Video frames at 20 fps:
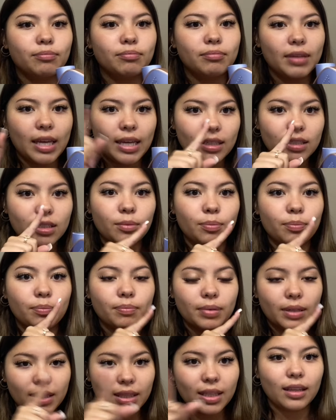things to
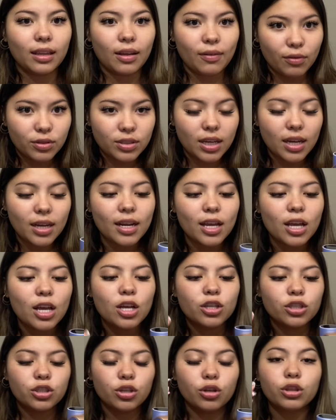put the levels on.
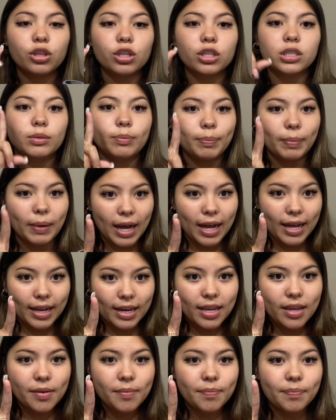So there's body,